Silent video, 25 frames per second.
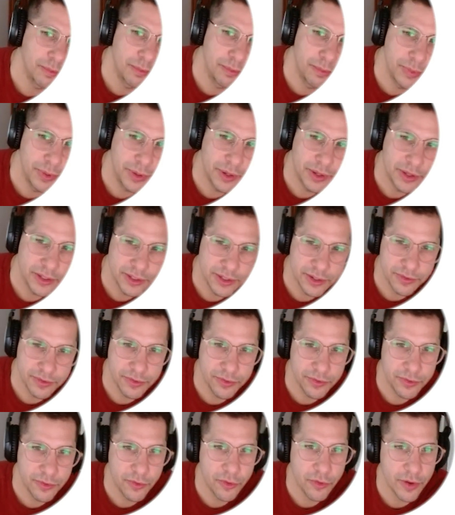build a
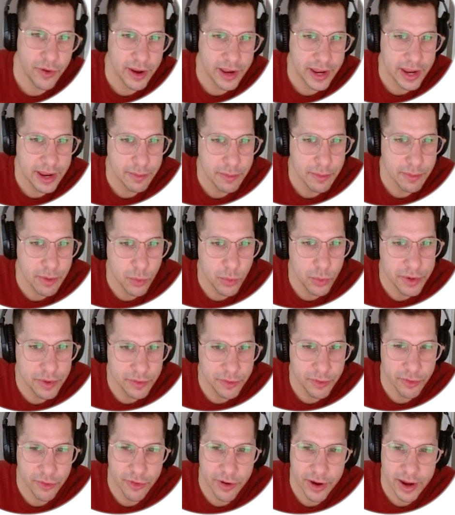frame, a wooden
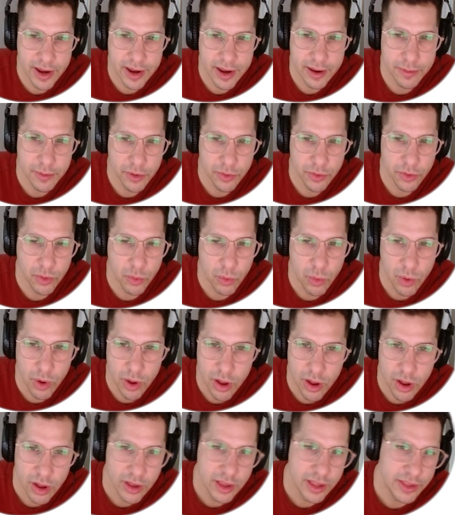frame on the
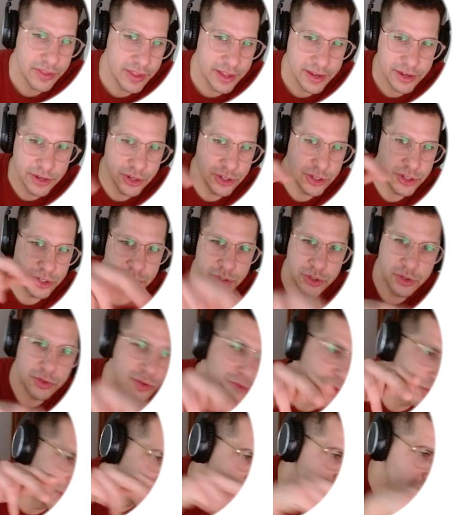wall, and then you just
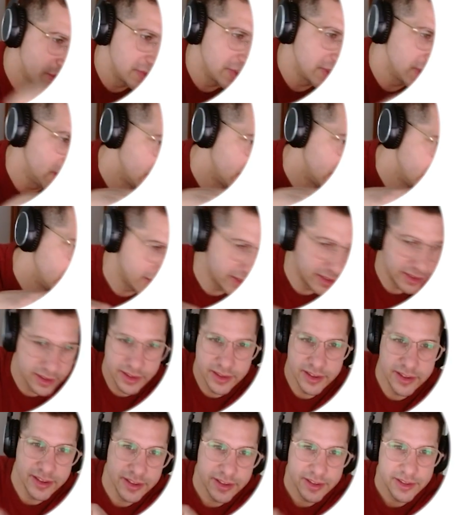screw the
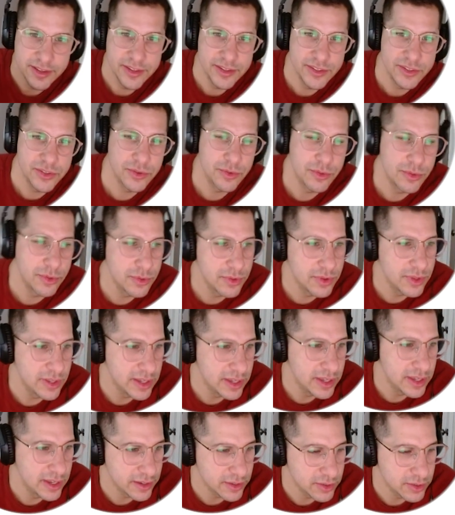screw
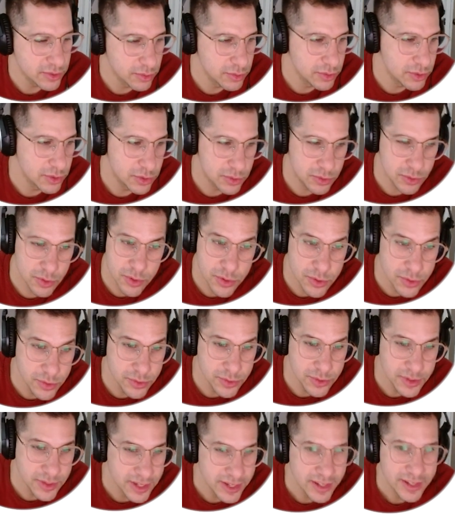the uh, screw the
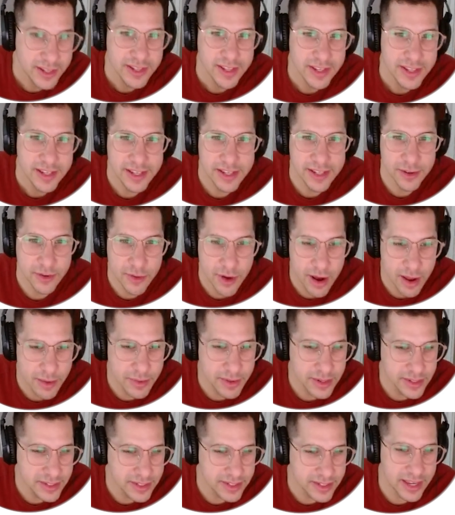screws in the
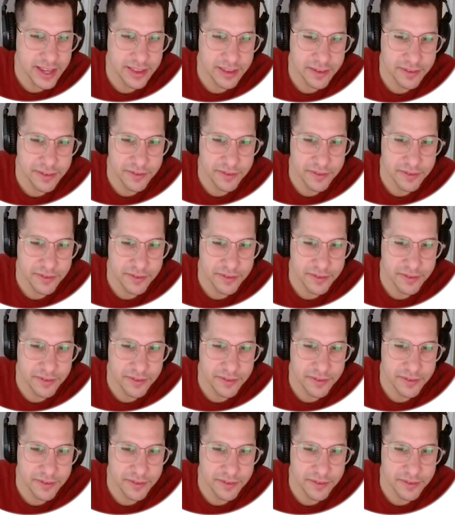grommets and then